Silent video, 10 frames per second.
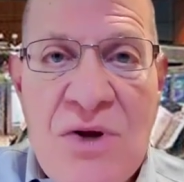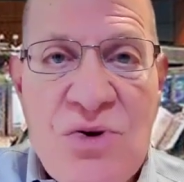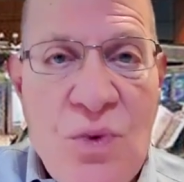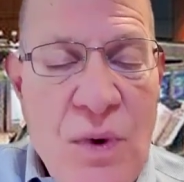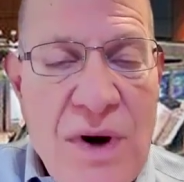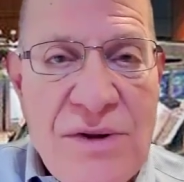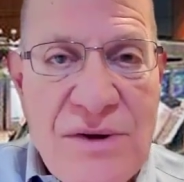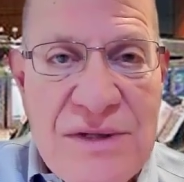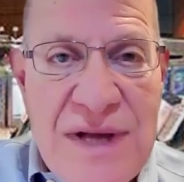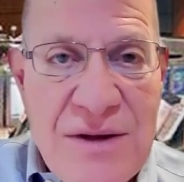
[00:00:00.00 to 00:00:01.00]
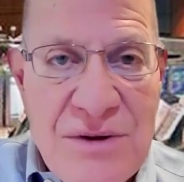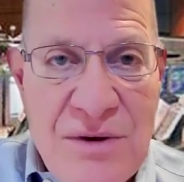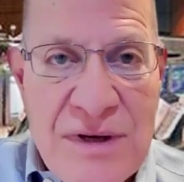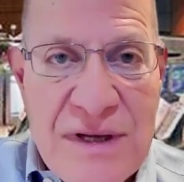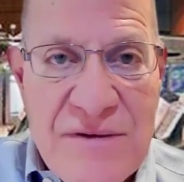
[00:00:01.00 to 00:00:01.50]
to where they're
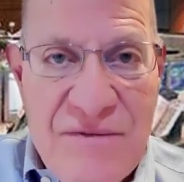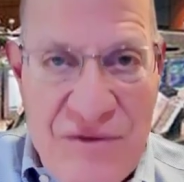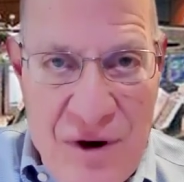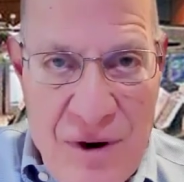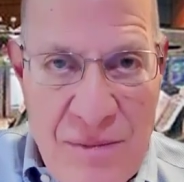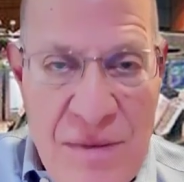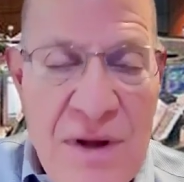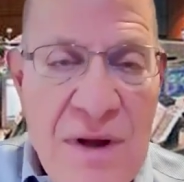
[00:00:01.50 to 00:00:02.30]
downloading it from,